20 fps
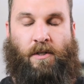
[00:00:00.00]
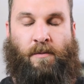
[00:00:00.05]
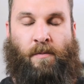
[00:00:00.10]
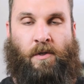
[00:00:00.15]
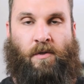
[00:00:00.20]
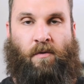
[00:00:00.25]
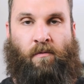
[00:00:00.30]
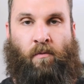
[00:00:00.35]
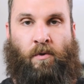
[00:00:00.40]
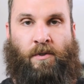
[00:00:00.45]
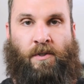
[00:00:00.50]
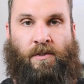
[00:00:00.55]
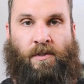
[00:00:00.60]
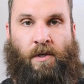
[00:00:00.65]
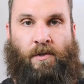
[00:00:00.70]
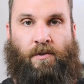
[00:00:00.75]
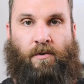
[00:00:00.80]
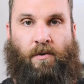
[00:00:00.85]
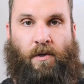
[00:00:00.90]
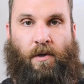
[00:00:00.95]
Special Forces
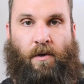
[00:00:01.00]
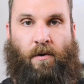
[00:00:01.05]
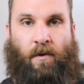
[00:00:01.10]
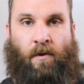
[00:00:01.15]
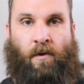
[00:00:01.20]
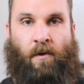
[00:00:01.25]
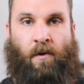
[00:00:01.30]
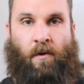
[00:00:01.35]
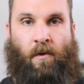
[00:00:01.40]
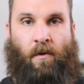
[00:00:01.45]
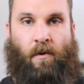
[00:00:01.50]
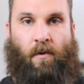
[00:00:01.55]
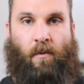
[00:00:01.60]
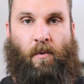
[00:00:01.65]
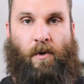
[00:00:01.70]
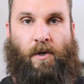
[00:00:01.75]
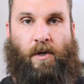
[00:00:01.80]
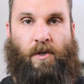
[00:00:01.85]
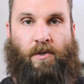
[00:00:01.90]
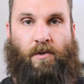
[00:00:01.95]
engineer,
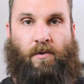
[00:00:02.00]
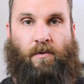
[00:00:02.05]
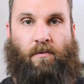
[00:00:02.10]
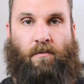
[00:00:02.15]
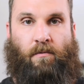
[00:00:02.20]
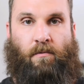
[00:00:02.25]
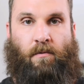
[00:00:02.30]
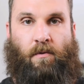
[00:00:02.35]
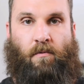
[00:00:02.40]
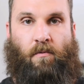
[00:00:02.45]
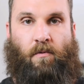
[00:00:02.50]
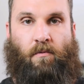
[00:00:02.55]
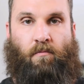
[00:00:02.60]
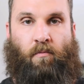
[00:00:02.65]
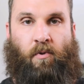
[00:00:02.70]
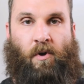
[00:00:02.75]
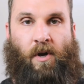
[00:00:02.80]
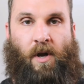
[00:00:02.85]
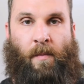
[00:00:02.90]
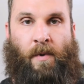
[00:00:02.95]
which
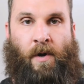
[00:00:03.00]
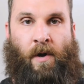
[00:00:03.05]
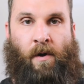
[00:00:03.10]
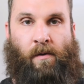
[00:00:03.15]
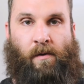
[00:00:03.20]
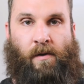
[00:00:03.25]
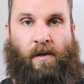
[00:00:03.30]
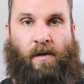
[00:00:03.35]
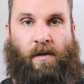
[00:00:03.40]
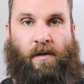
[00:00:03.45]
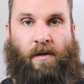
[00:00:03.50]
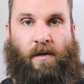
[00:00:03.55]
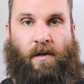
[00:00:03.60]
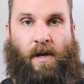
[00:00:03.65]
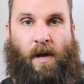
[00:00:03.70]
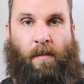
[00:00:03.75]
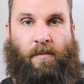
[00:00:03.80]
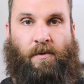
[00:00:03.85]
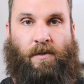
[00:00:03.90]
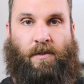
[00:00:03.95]
primarily
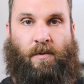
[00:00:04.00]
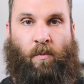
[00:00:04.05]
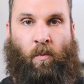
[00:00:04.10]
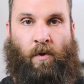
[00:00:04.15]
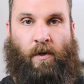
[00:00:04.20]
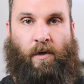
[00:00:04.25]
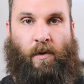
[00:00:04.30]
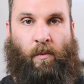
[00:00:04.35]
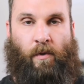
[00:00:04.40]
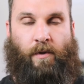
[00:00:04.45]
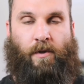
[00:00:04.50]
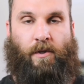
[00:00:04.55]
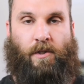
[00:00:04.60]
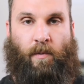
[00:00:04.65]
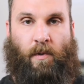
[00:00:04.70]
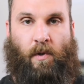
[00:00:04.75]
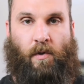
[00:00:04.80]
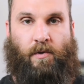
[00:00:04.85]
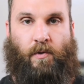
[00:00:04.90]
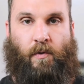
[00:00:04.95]
kept us working with
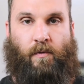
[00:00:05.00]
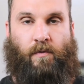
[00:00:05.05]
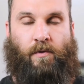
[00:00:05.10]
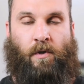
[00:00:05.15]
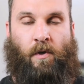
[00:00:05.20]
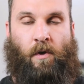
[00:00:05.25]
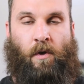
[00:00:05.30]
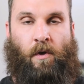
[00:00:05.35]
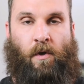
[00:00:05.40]
explosives.